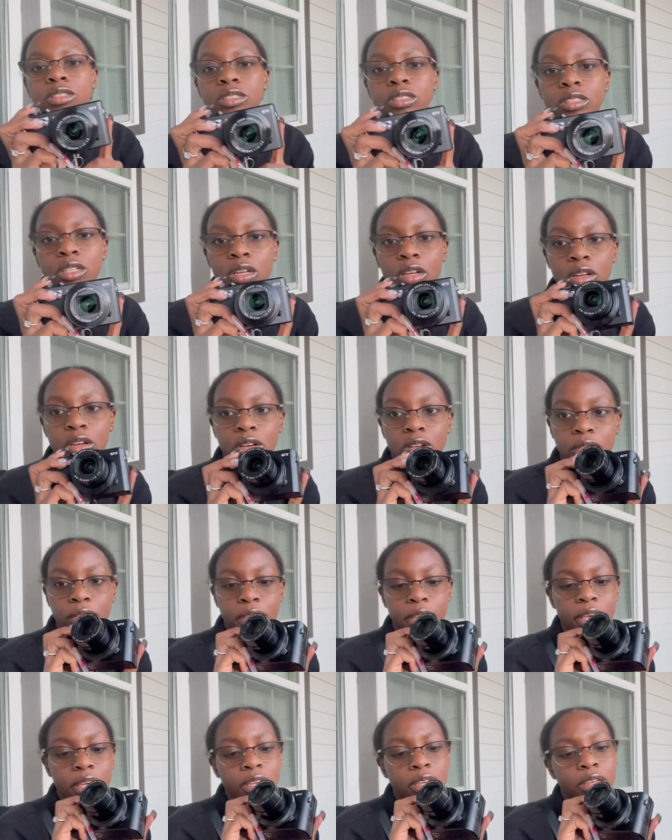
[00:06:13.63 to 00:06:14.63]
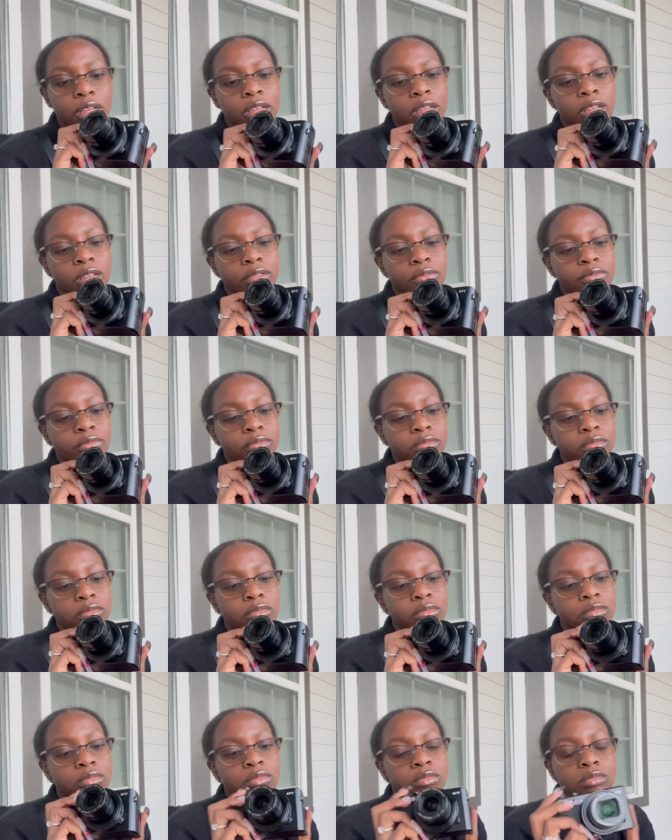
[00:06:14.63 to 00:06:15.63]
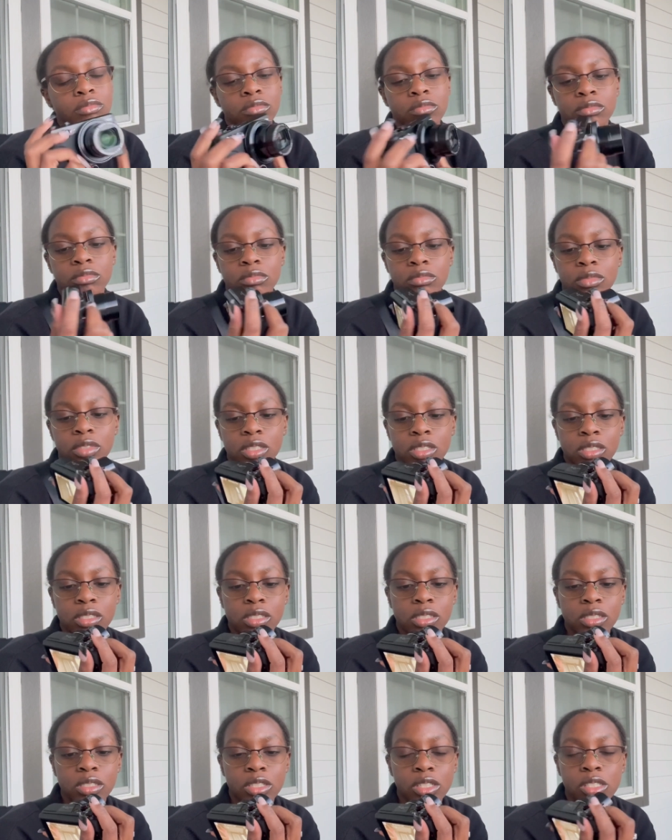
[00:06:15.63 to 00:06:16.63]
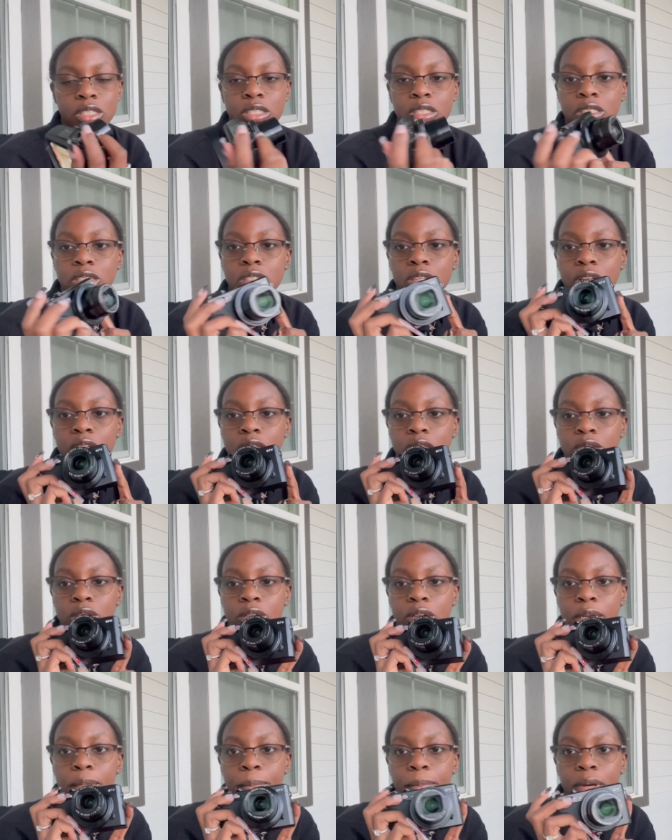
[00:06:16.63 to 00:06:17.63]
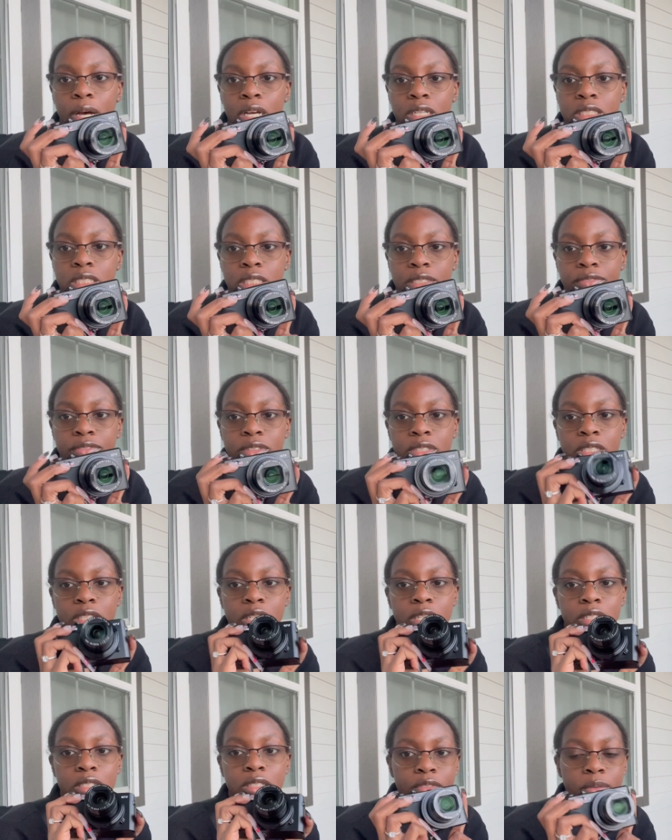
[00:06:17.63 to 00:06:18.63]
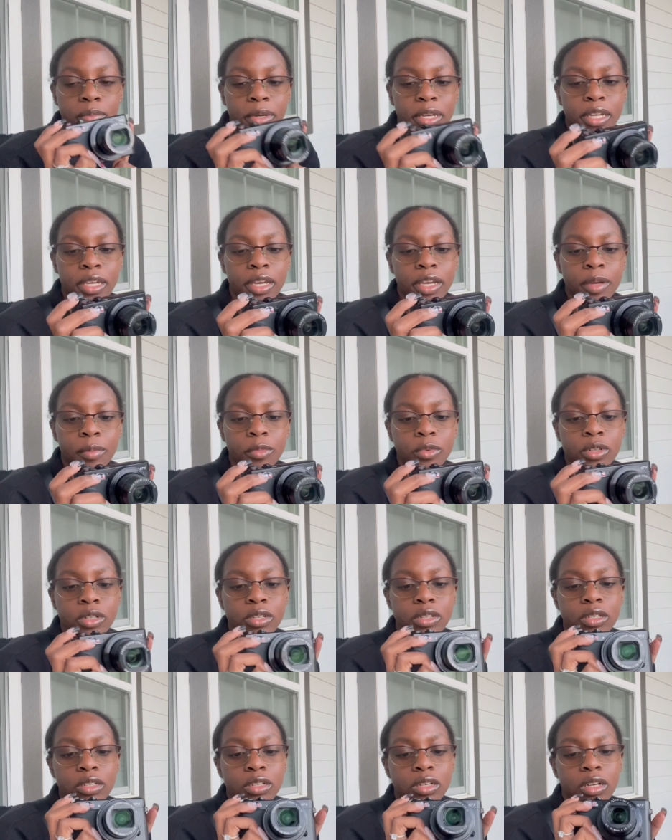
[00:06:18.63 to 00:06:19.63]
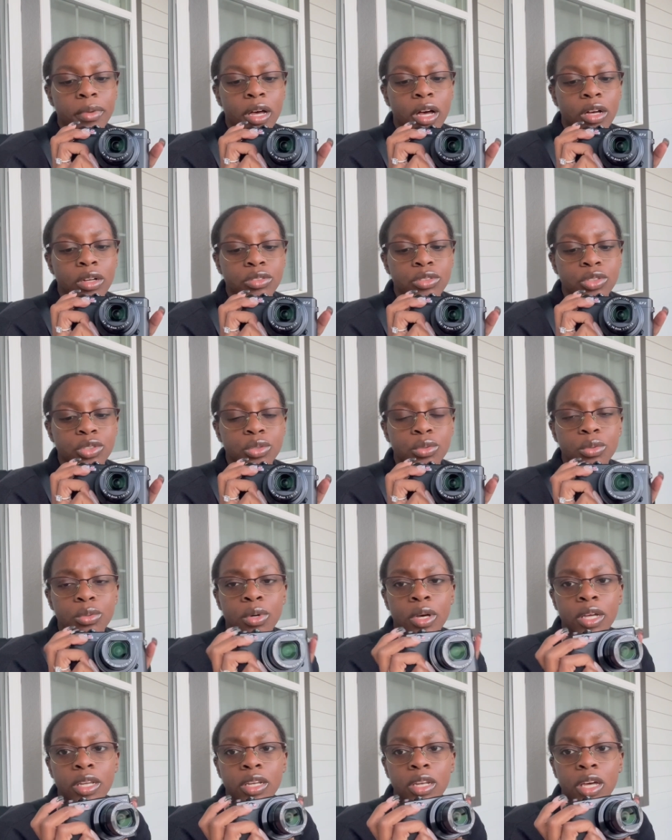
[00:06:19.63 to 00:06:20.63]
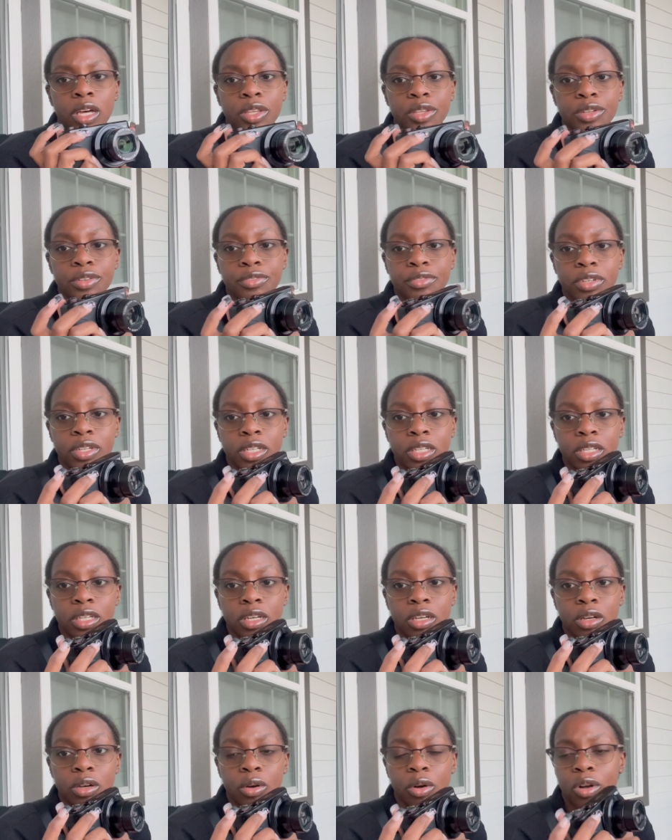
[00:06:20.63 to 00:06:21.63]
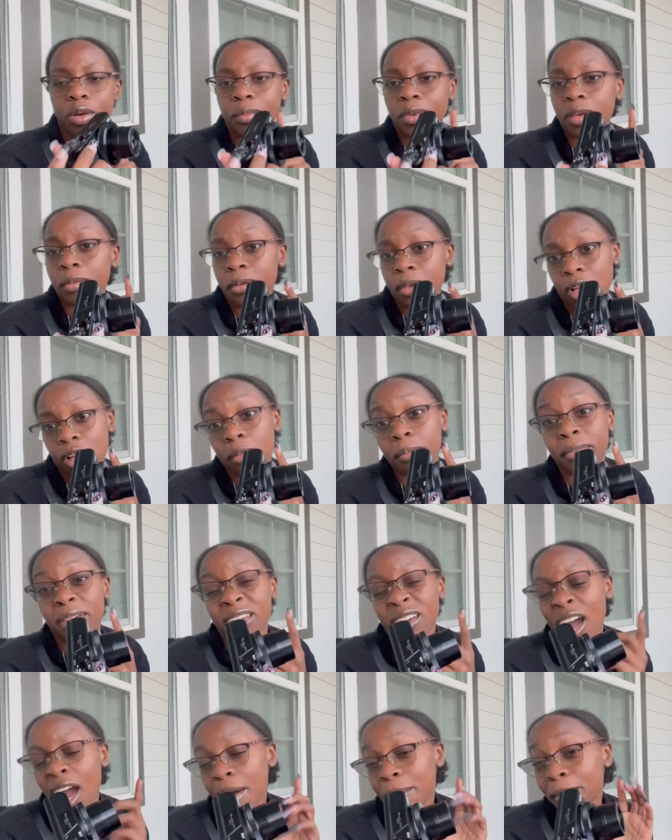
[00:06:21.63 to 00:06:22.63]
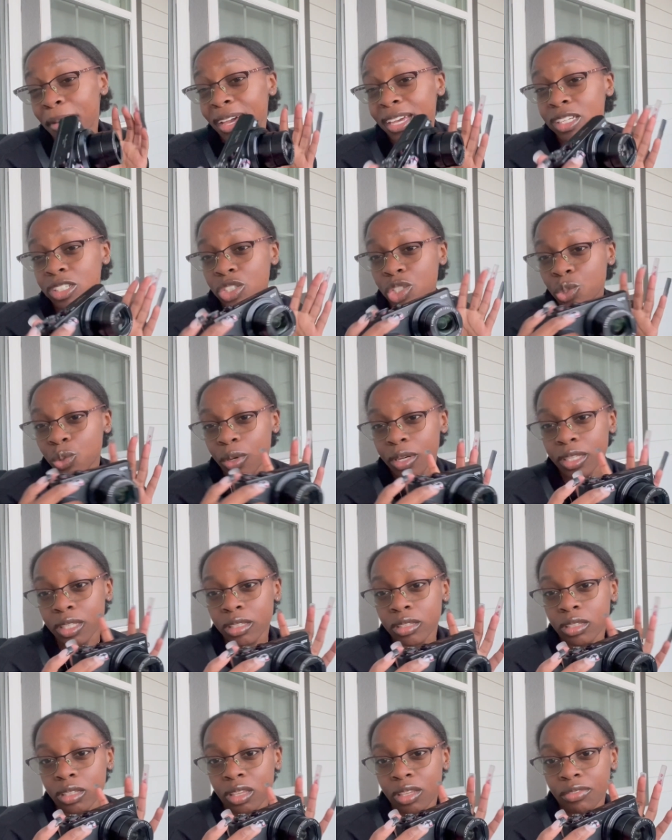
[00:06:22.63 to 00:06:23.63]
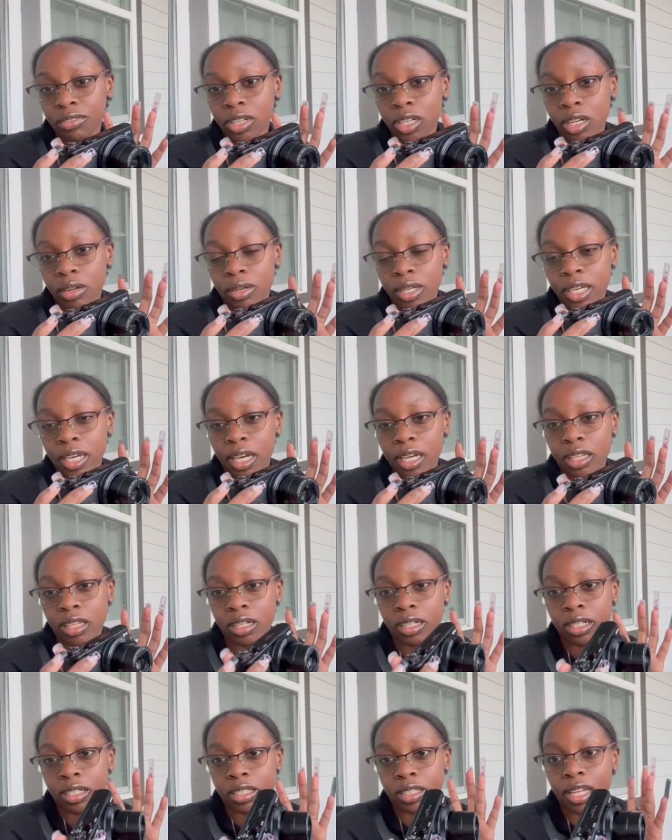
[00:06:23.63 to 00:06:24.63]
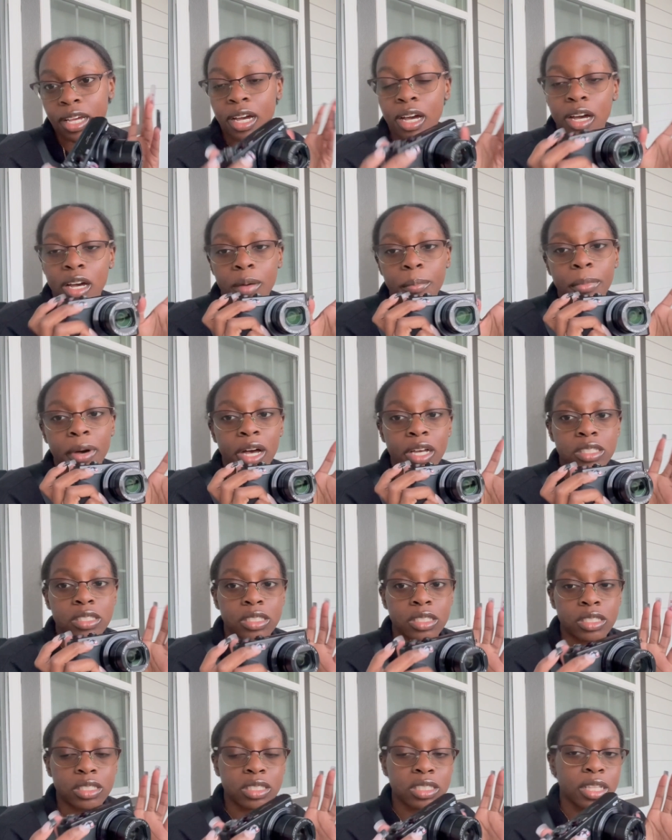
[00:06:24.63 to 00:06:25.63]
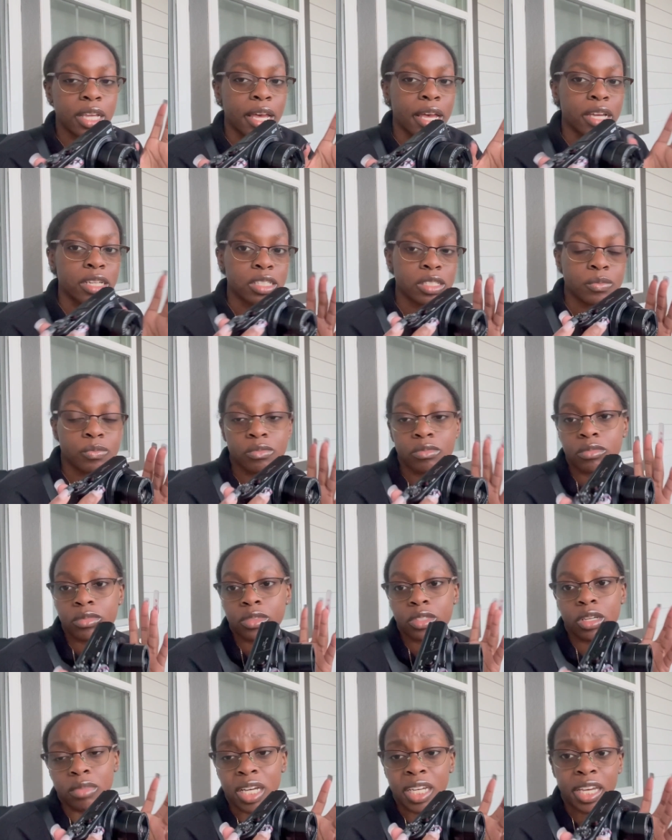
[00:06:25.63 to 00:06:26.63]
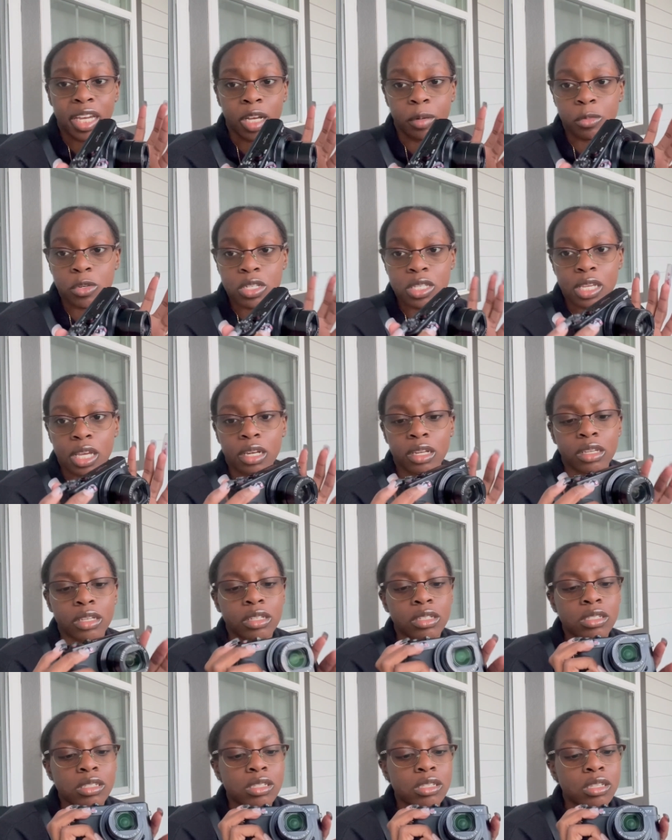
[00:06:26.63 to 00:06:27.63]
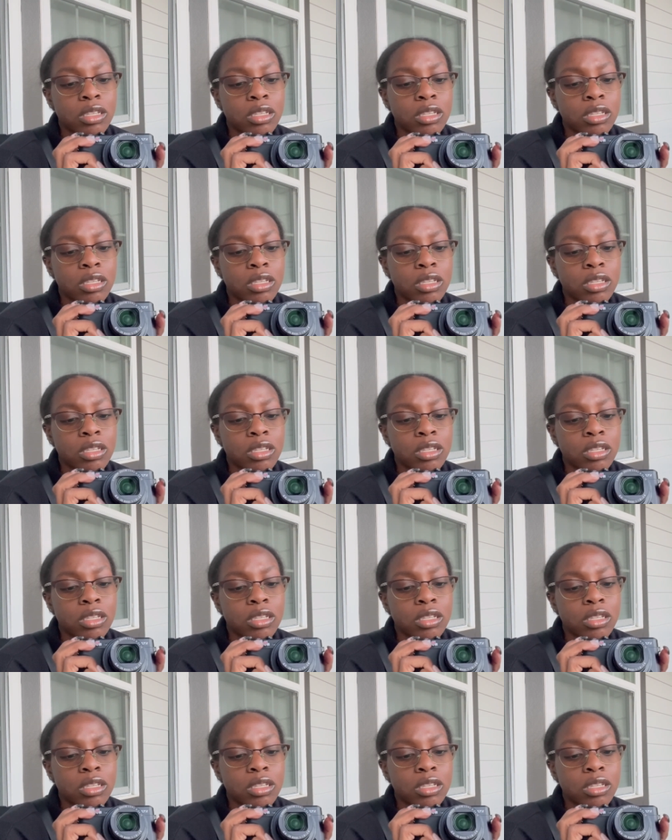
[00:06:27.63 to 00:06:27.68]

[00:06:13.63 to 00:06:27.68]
So yeah this is just a little unboxing video for my camera i'll do another video or maybe i'll i might join the video together like an unboxing slash my camera settings